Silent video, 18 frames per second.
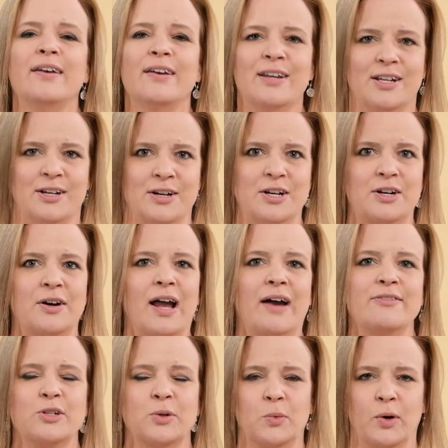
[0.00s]
You don't
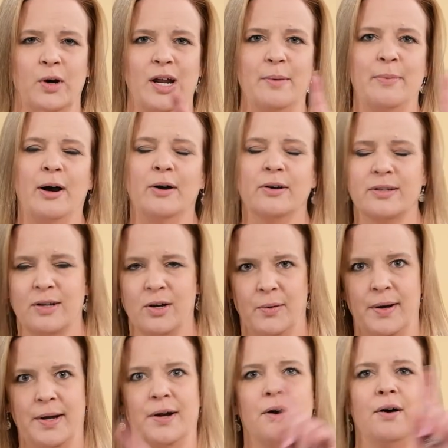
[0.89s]
have to worry about
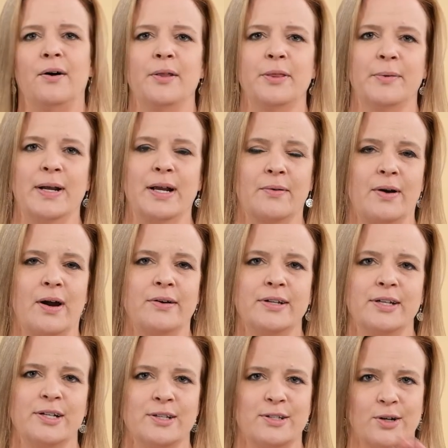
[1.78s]
going all the way
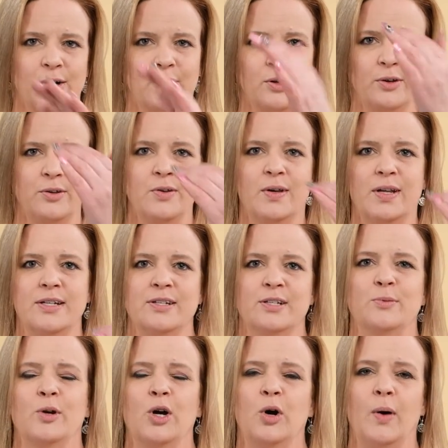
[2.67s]
around in a circle. You can
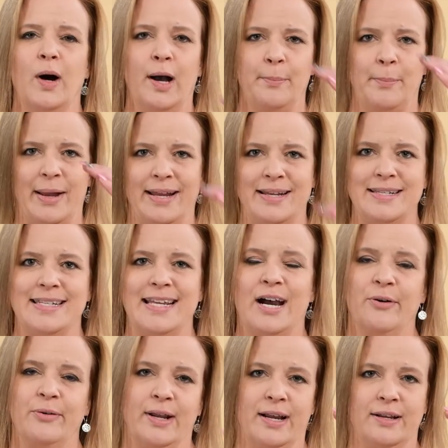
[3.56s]
just go up and
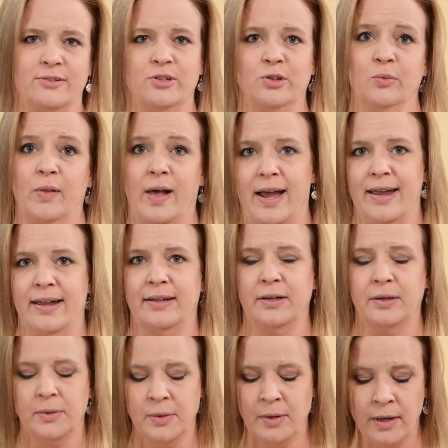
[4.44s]
down as you like.